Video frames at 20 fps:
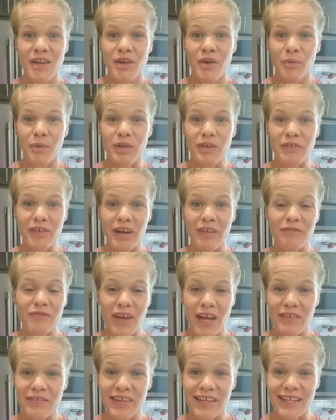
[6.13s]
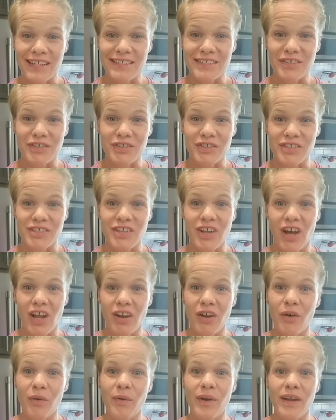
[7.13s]
When you've got 5 kids, there's
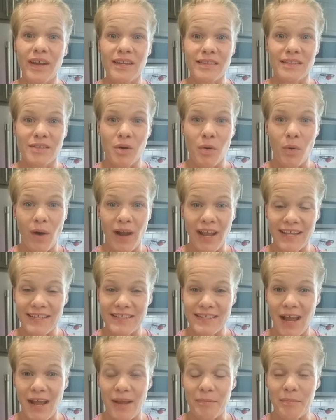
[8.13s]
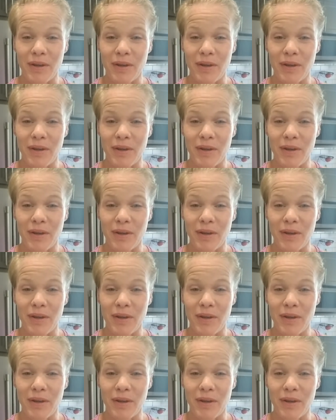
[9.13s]
not always quiet time,